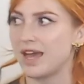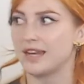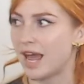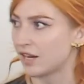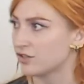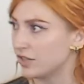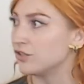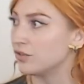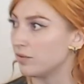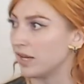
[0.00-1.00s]
and actually
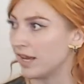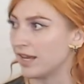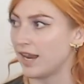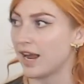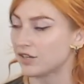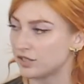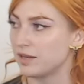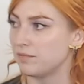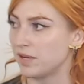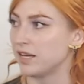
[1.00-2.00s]
doing it and
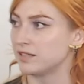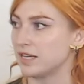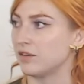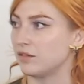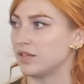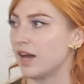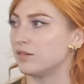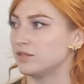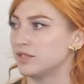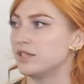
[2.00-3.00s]
actually being singled
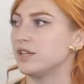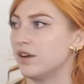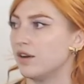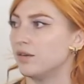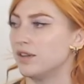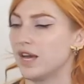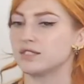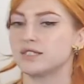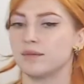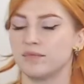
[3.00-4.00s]
out, and
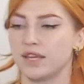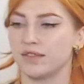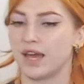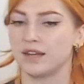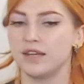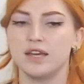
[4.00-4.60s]
that's something that,